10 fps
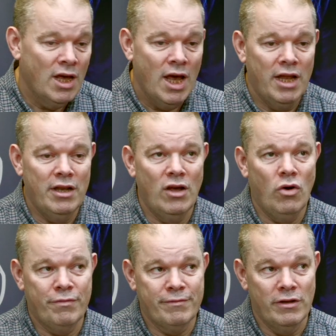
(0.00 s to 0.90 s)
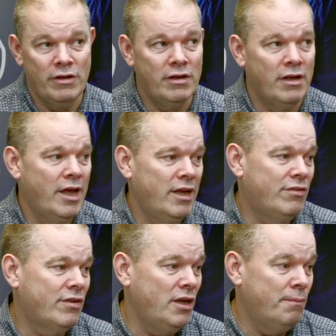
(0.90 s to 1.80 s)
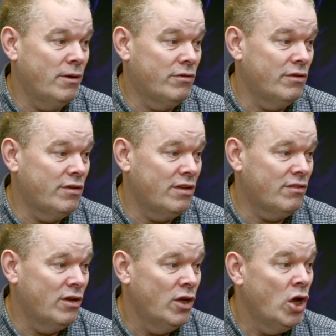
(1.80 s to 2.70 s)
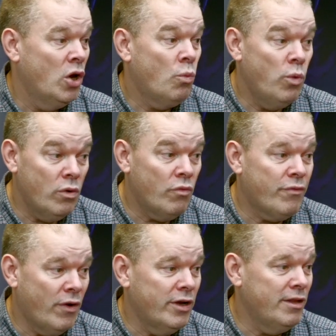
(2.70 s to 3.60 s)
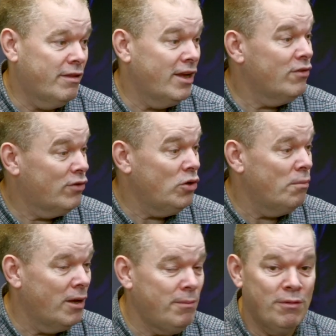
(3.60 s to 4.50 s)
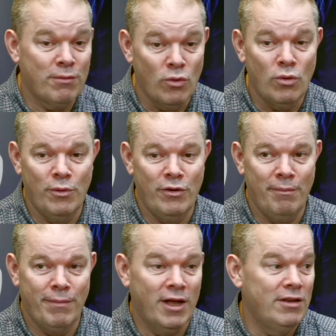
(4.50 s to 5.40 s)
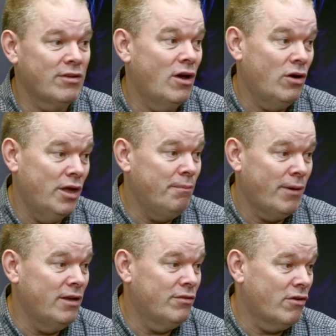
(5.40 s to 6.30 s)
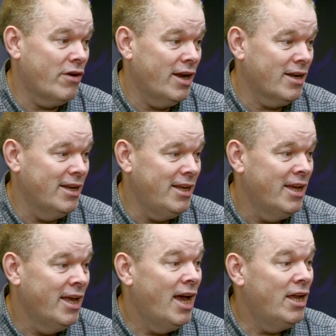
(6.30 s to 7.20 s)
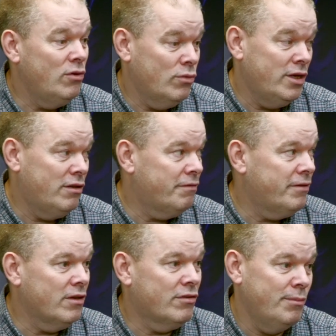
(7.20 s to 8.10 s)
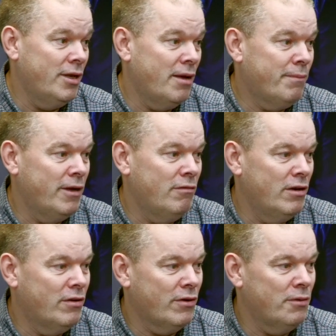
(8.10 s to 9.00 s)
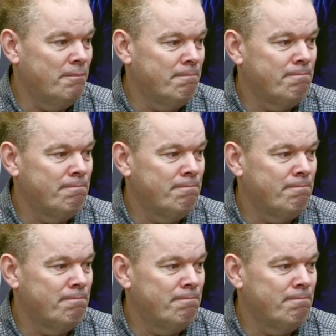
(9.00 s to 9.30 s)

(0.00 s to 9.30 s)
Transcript: And often a CE Plus assessor will find things that you maybe thought were in place aren't in place correctly, and you'll need to fix them in that period of time.